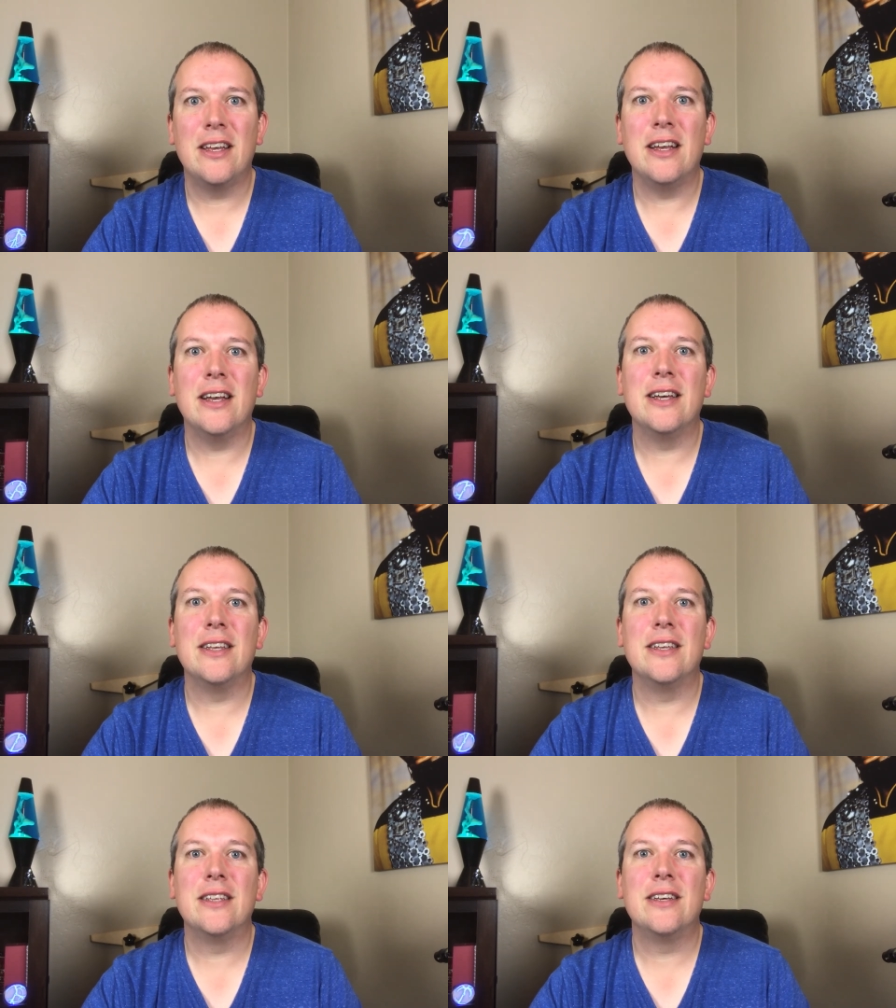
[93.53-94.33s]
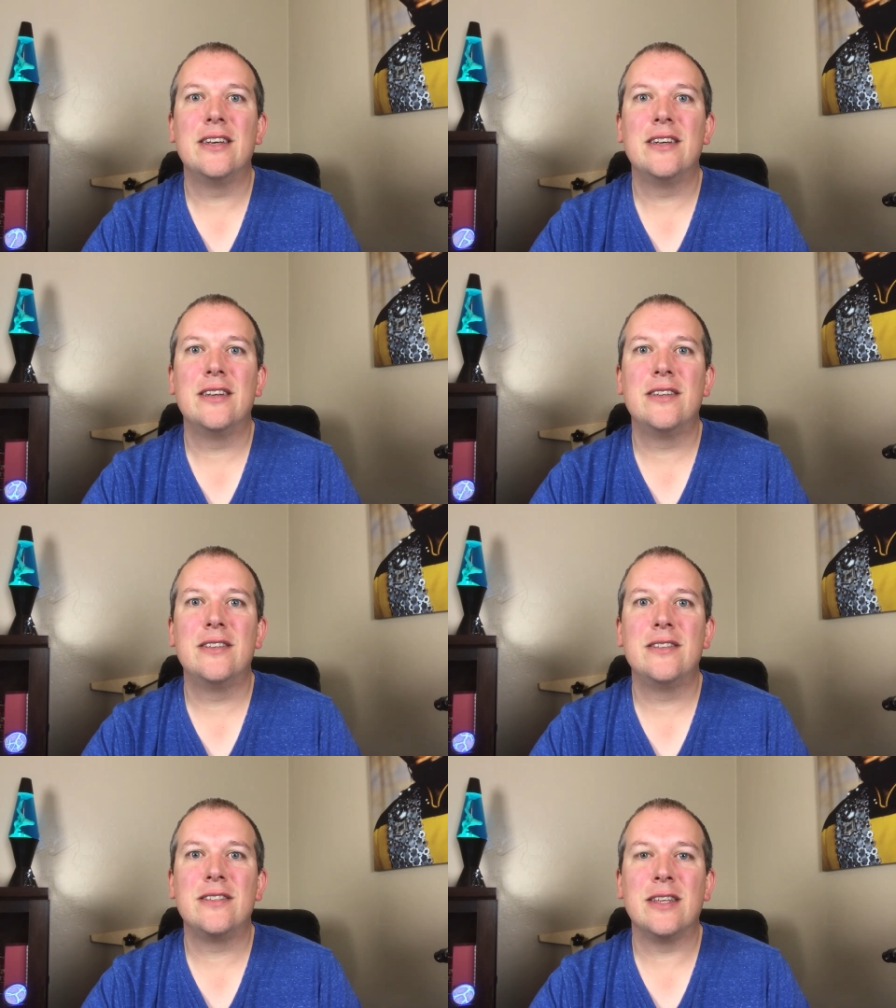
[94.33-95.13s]
And
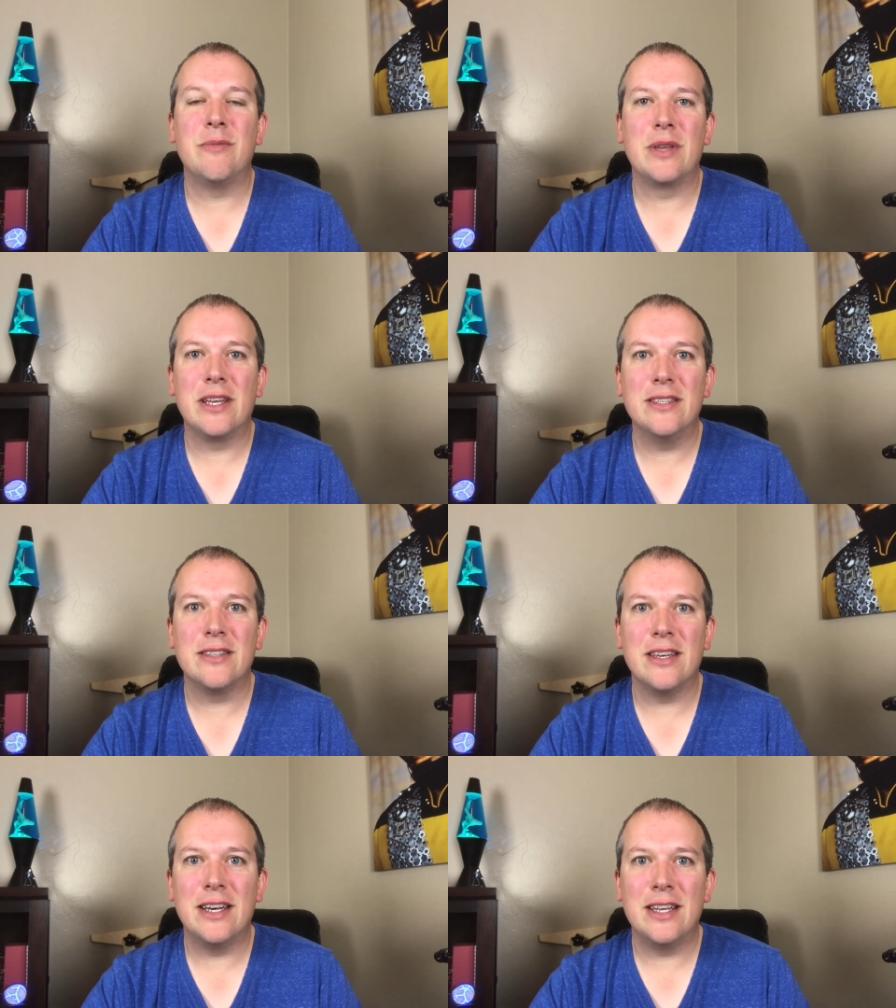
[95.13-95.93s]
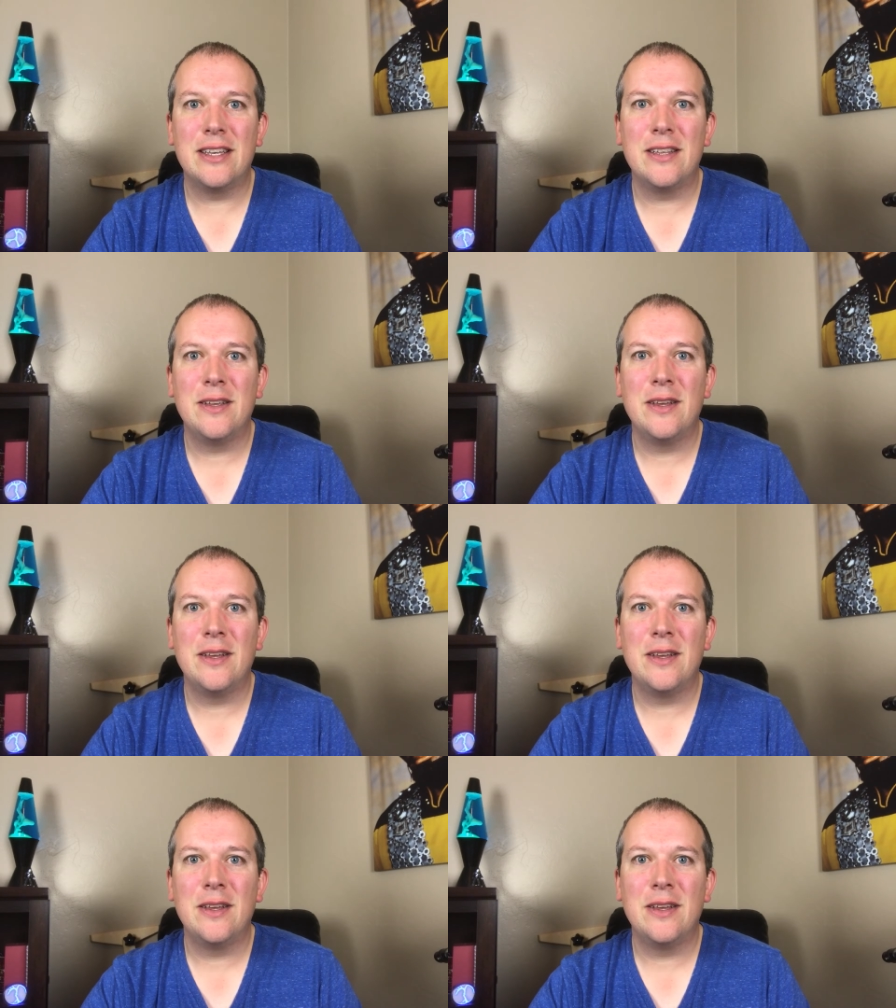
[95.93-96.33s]
she said because of that,